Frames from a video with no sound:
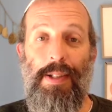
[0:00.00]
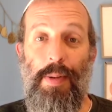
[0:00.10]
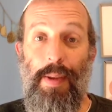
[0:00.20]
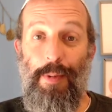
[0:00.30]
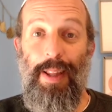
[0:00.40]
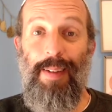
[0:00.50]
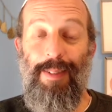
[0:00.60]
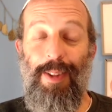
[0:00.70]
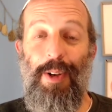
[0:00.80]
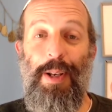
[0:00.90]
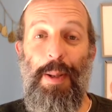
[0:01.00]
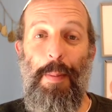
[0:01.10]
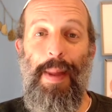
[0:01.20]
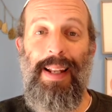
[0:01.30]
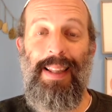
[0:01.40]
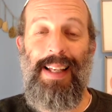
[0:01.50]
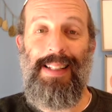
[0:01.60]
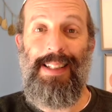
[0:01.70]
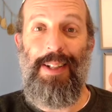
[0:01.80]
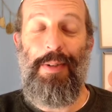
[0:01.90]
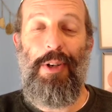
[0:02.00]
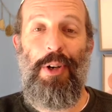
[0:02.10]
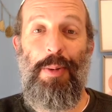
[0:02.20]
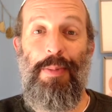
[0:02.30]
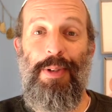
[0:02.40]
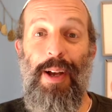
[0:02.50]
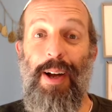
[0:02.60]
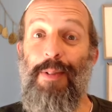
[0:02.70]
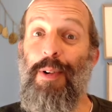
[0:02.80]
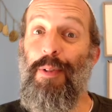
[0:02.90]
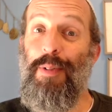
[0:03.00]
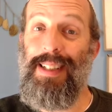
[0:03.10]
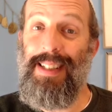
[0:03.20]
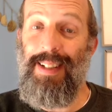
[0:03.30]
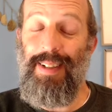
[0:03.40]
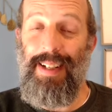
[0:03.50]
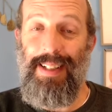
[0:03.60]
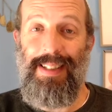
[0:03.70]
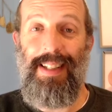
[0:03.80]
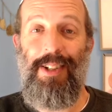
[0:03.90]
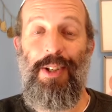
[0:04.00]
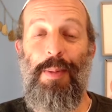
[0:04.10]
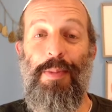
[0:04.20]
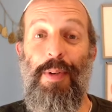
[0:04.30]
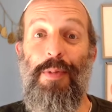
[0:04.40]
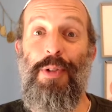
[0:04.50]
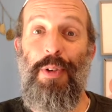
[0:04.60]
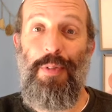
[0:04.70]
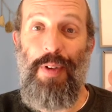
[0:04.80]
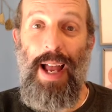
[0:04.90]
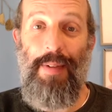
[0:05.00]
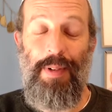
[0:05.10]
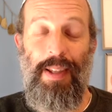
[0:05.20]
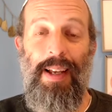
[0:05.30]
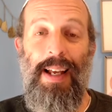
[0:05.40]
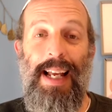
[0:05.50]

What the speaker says: So they really learned many lessons in terms of resilience, in terms of survival,